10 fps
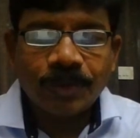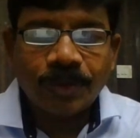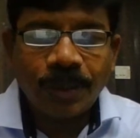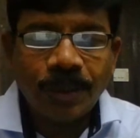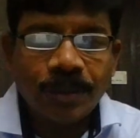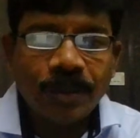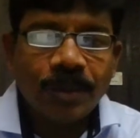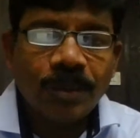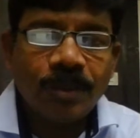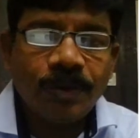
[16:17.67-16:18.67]
Okay,
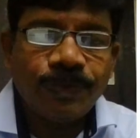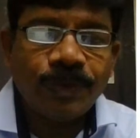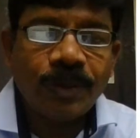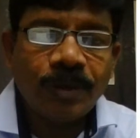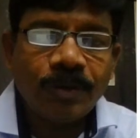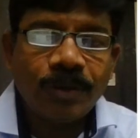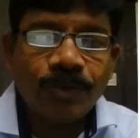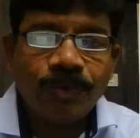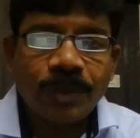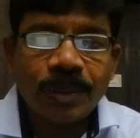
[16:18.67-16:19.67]
if
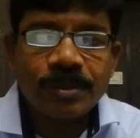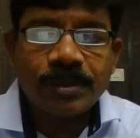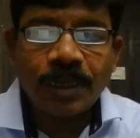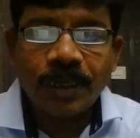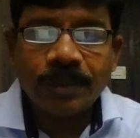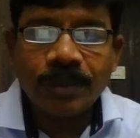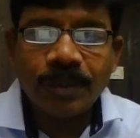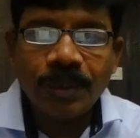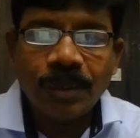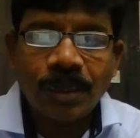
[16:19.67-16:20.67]
we can select
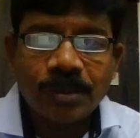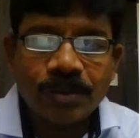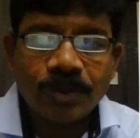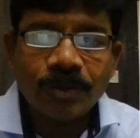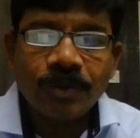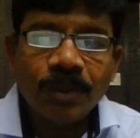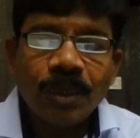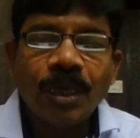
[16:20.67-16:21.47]
nil also